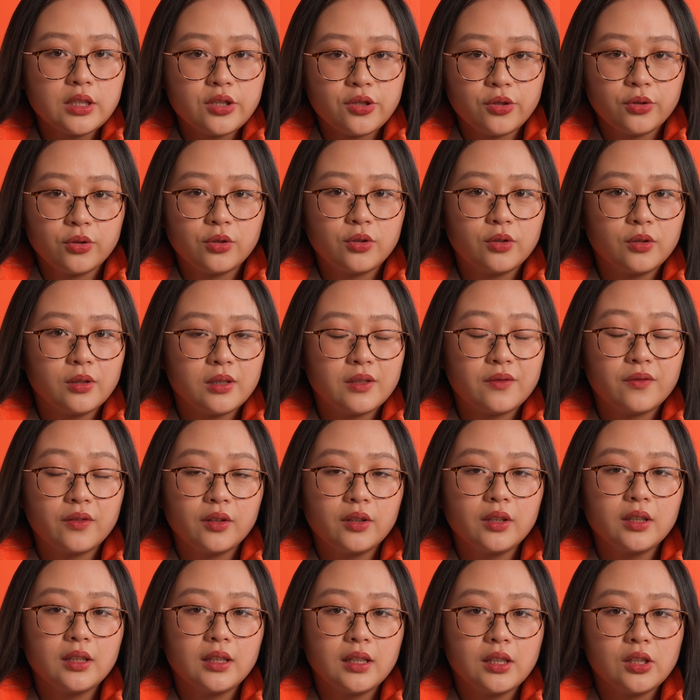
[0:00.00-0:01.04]
due to its
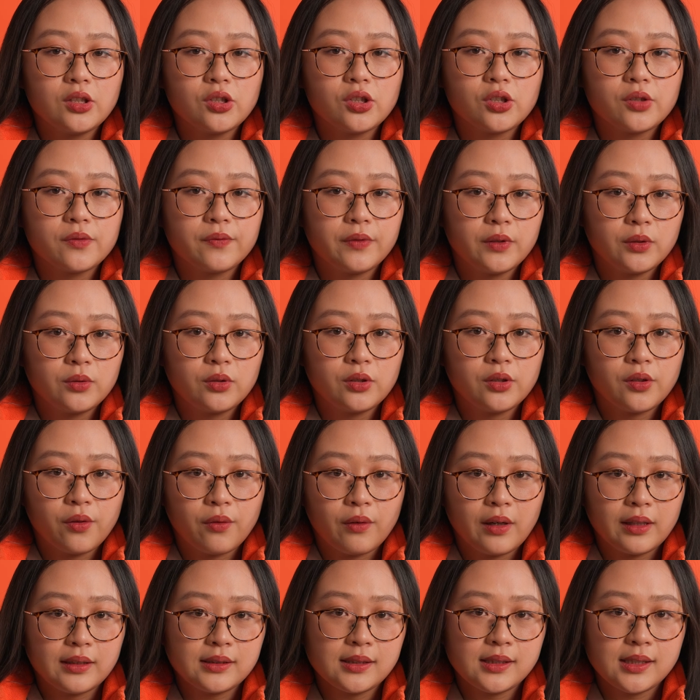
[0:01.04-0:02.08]
very niche filter thread